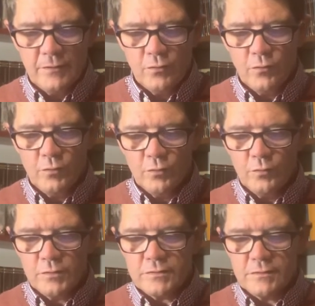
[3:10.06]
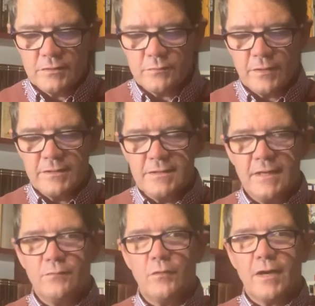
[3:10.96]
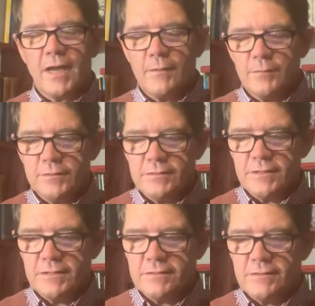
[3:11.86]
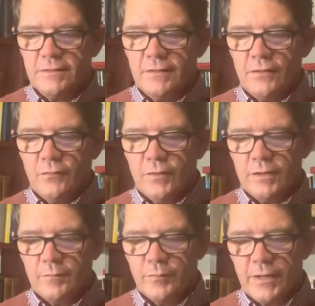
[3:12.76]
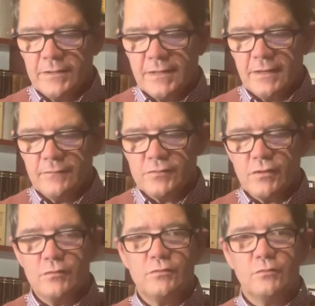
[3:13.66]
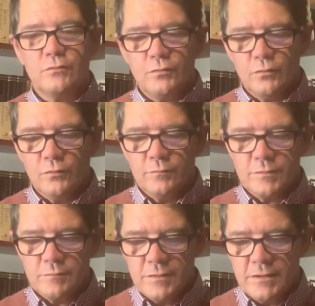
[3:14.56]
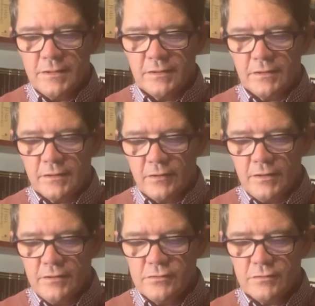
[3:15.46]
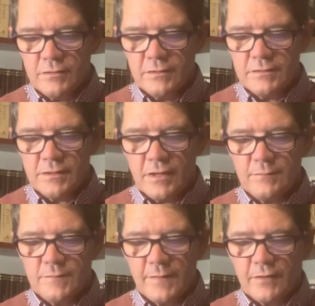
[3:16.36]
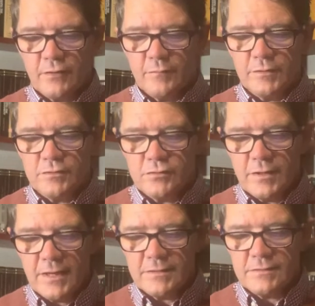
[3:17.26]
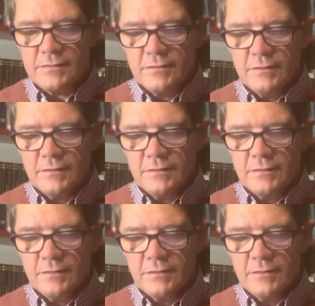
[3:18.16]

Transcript: or lawlessness, where he said, What happens is where the breakdown of social norms, meaning, and cohesion at times of economic stress